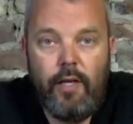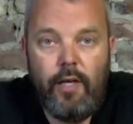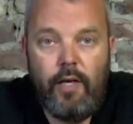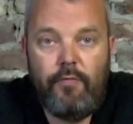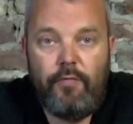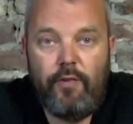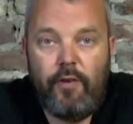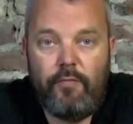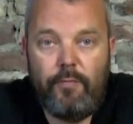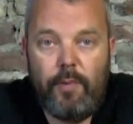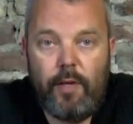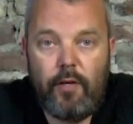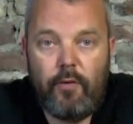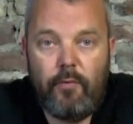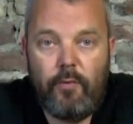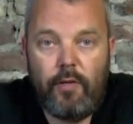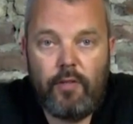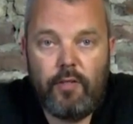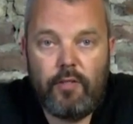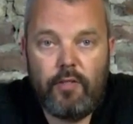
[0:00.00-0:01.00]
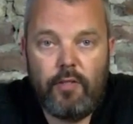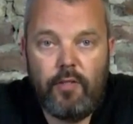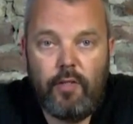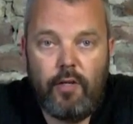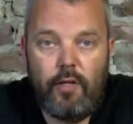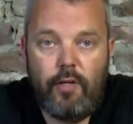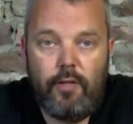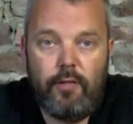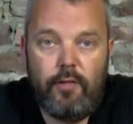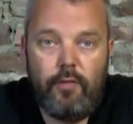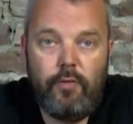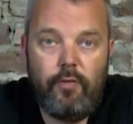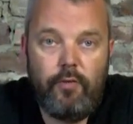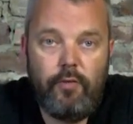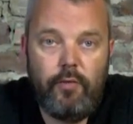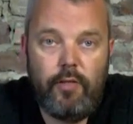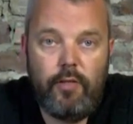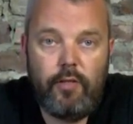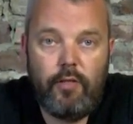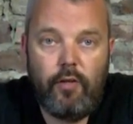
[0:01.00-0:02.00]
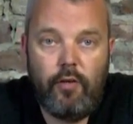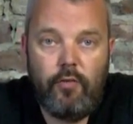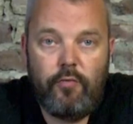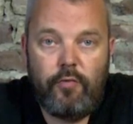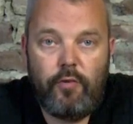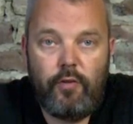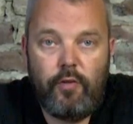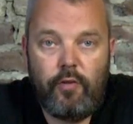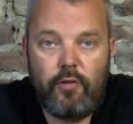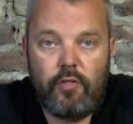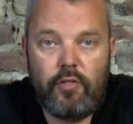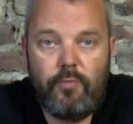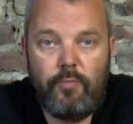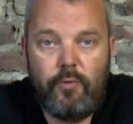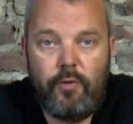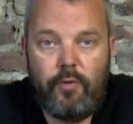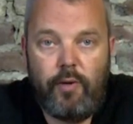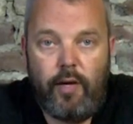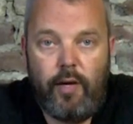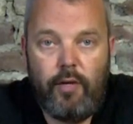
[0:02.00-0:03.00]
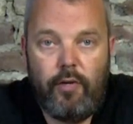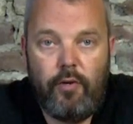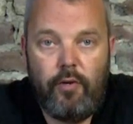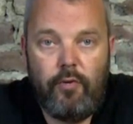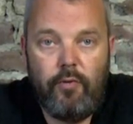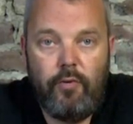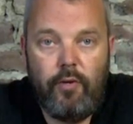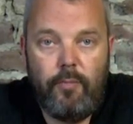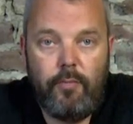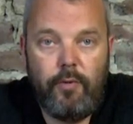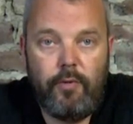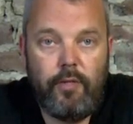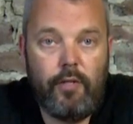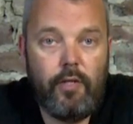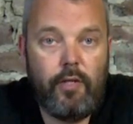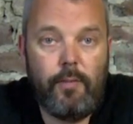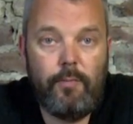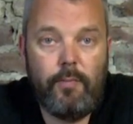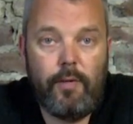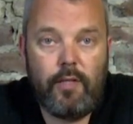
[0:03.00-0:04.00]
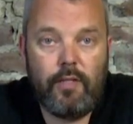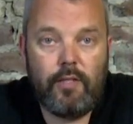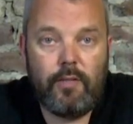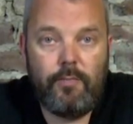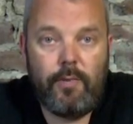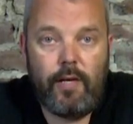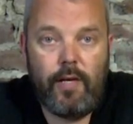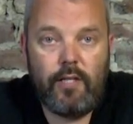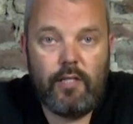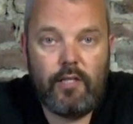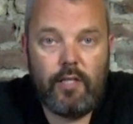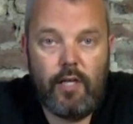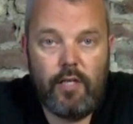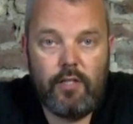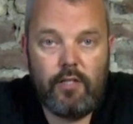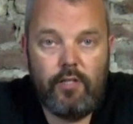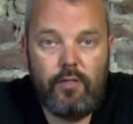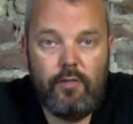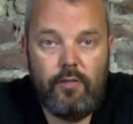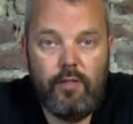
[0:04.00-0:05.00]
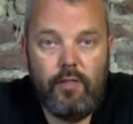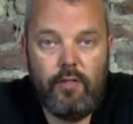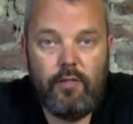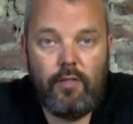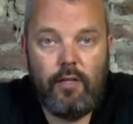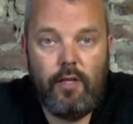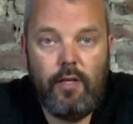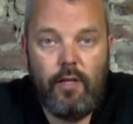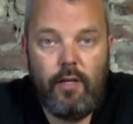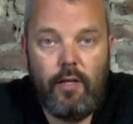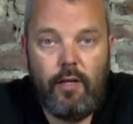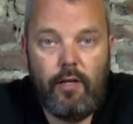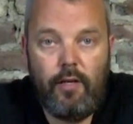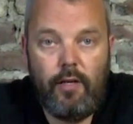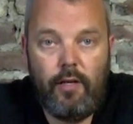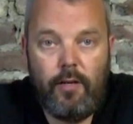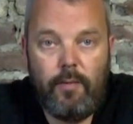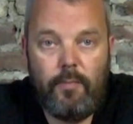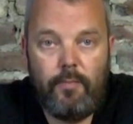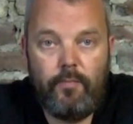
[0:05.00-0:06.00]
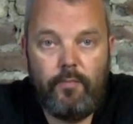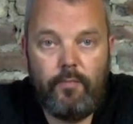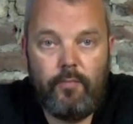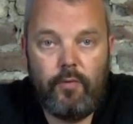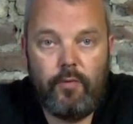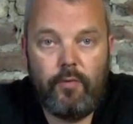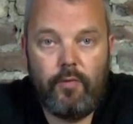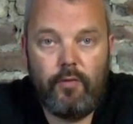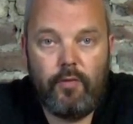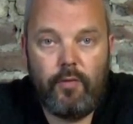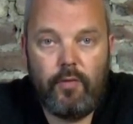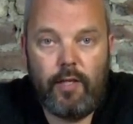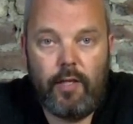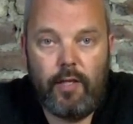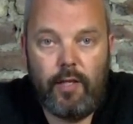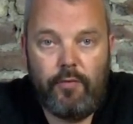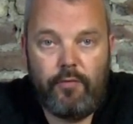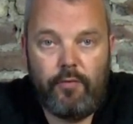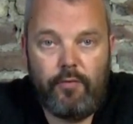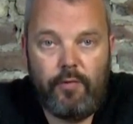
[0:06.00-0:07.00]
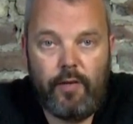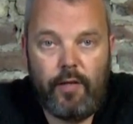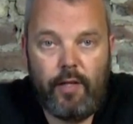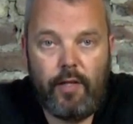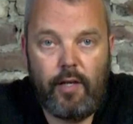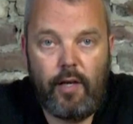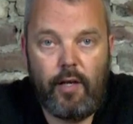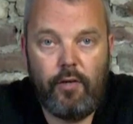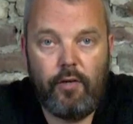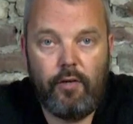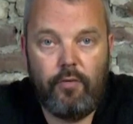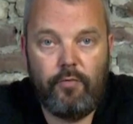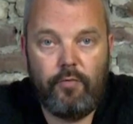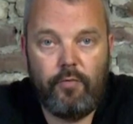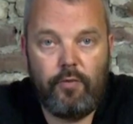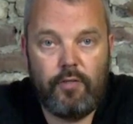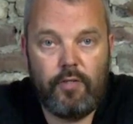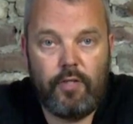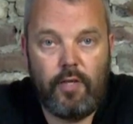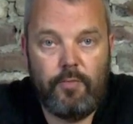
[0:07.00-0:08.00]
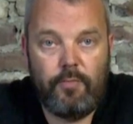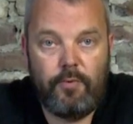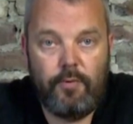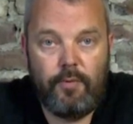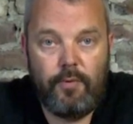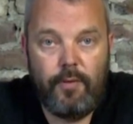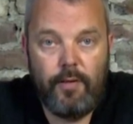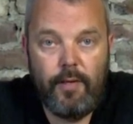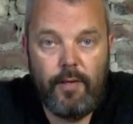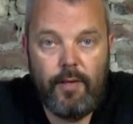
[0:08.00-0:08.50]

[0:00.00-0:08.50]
If you have bigger ones, uh, you do need to go for the Oximo IO, but you can mix and match as you need um, to to get everything in IO, for example.